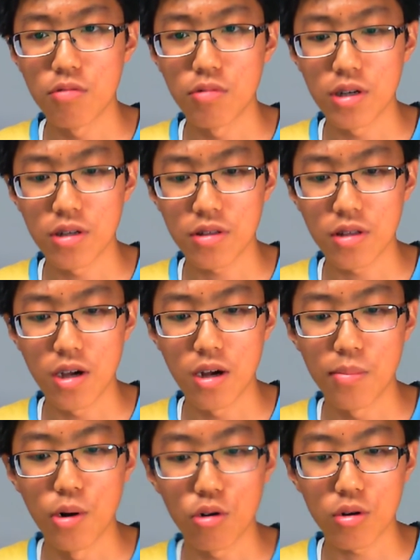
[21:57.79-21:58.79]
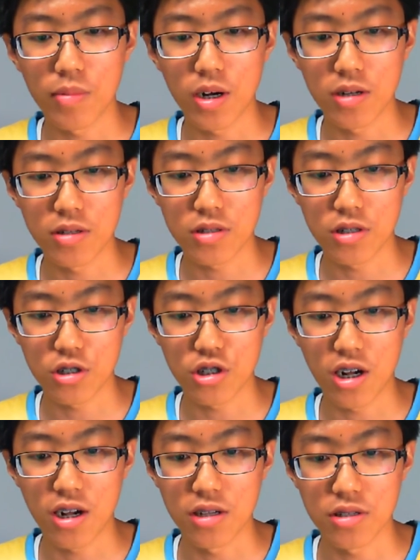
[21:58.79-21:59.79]
with Pokemon such
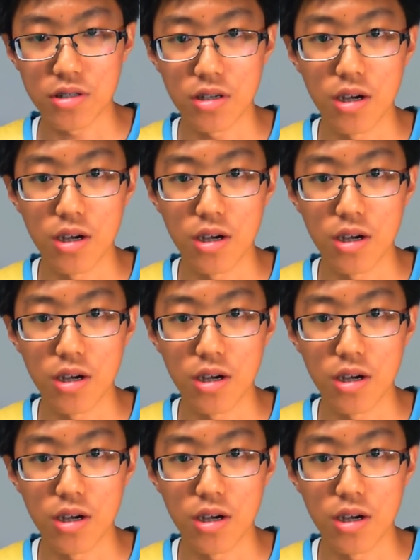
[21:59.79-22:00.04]
as